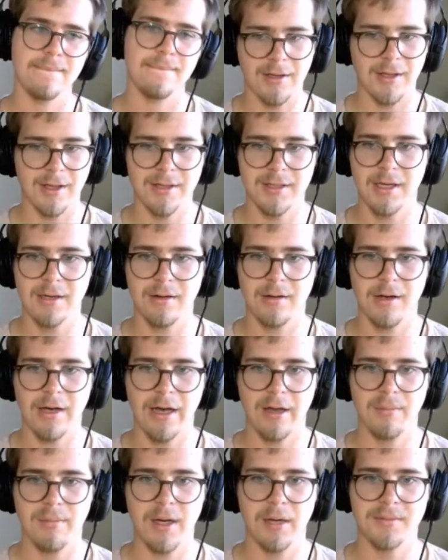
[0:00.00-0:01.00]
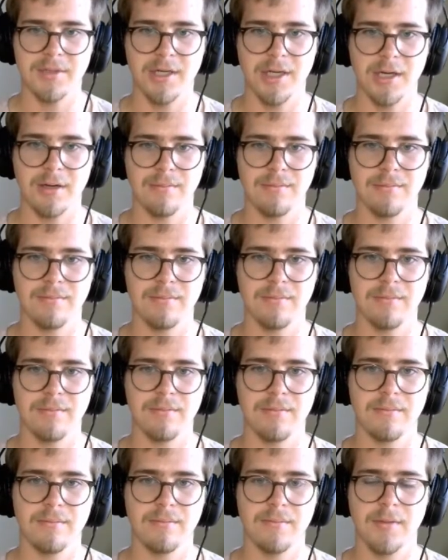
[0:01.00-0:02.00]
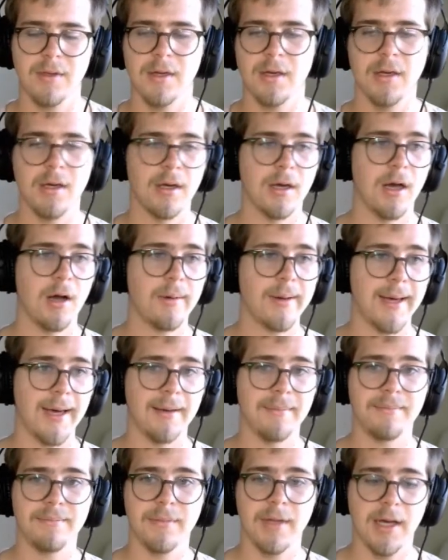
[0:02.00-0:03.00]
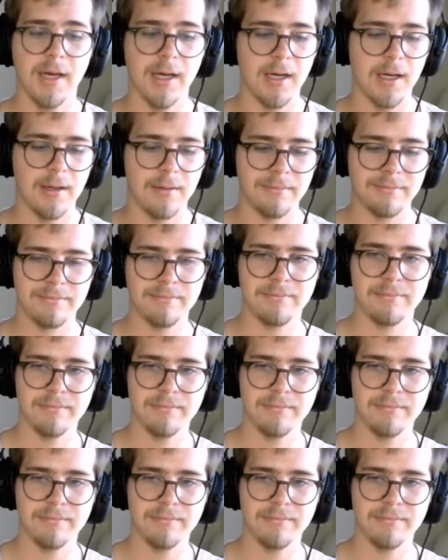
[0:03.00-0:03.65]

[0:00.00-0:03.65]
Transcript: That's it. Out of bombs again. Okay. Um.